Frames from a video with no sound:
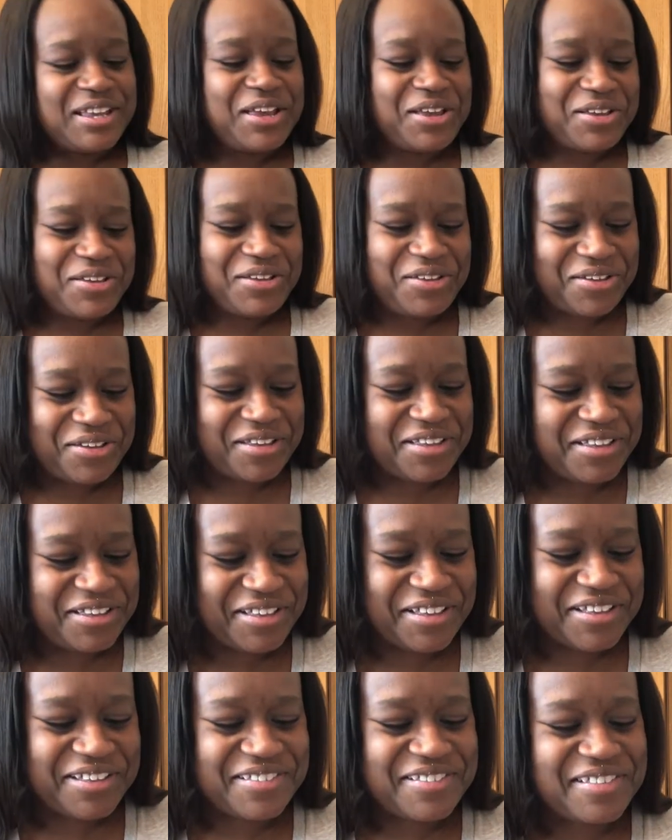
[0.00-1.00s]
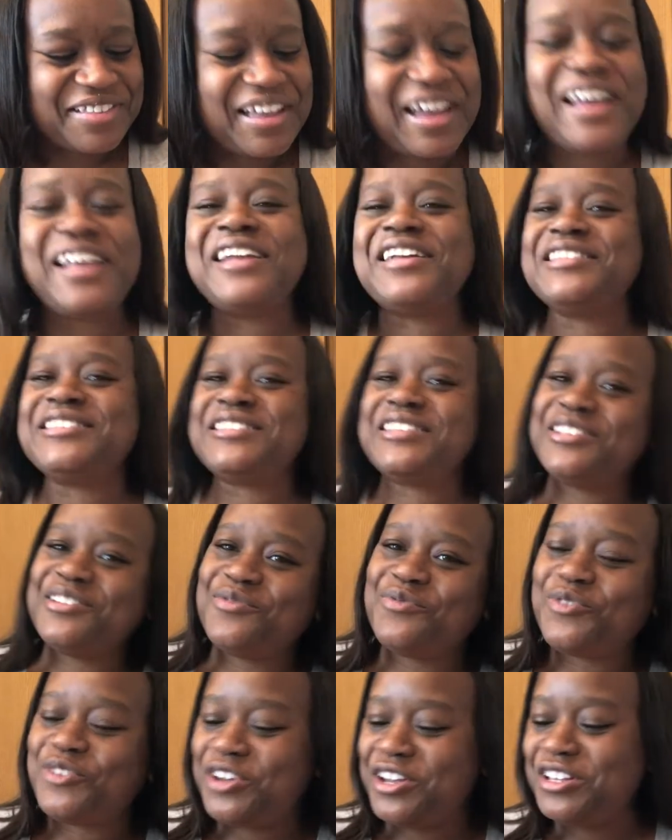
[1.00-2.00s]
this is not intended
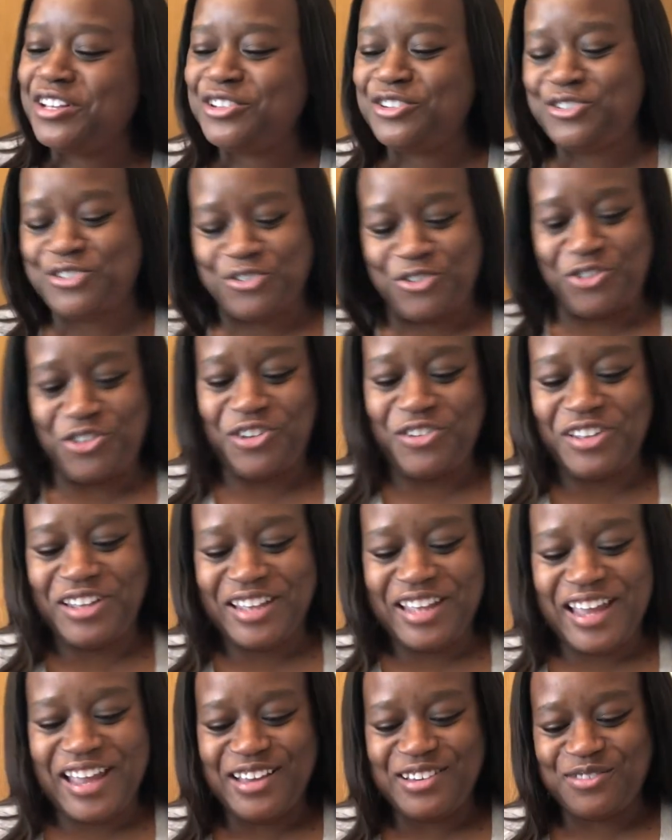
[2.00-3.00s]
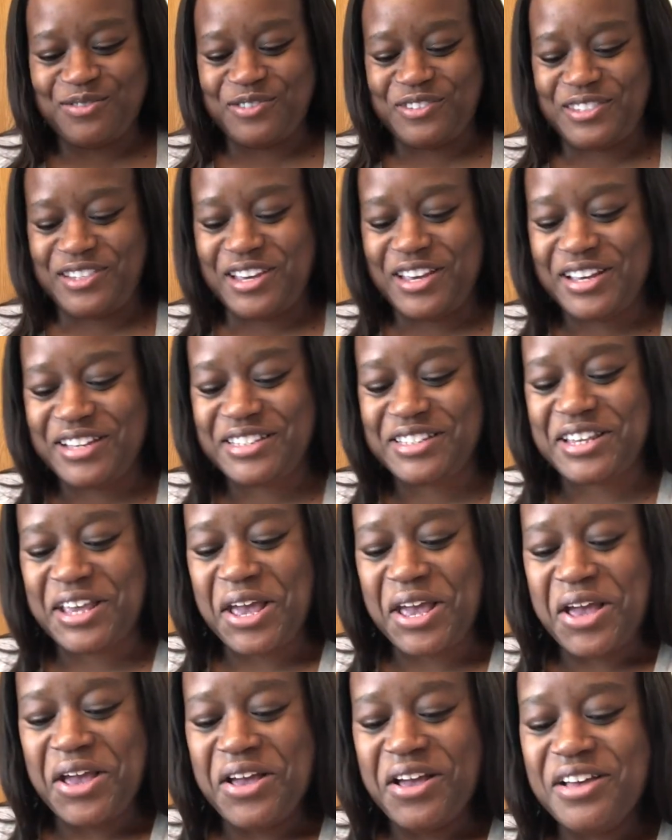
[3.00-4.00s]
for any children under the age of six.
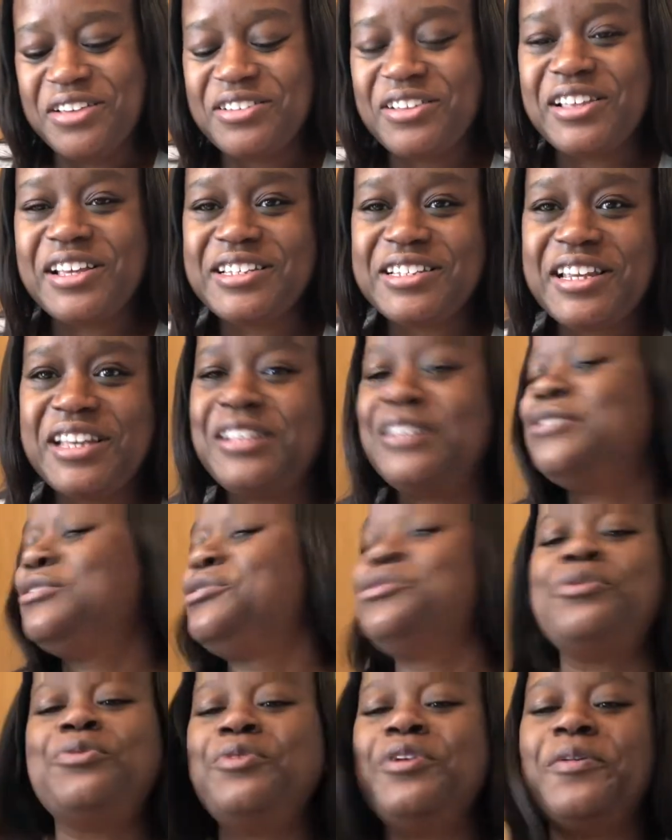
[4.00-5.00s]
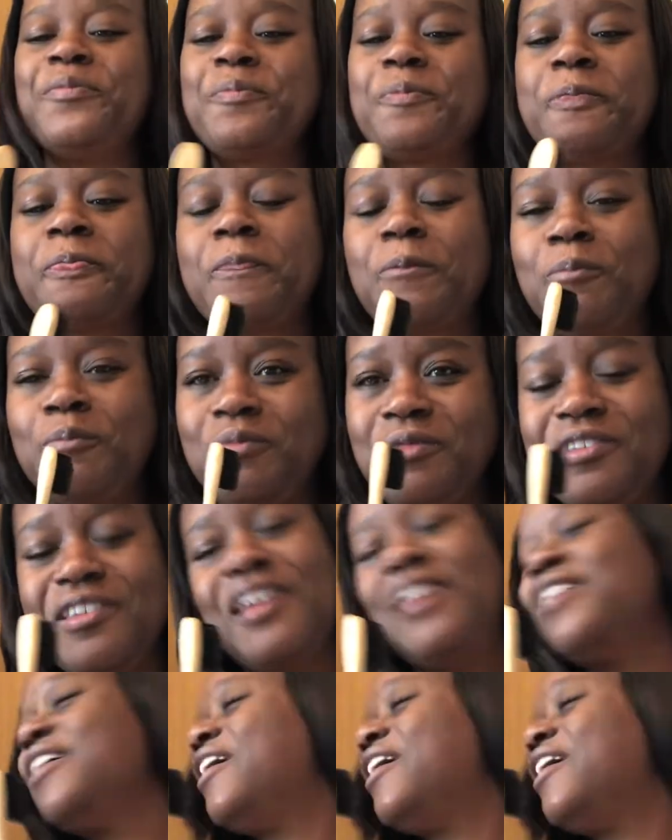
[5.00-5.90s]
So let's get into it. Tell y'all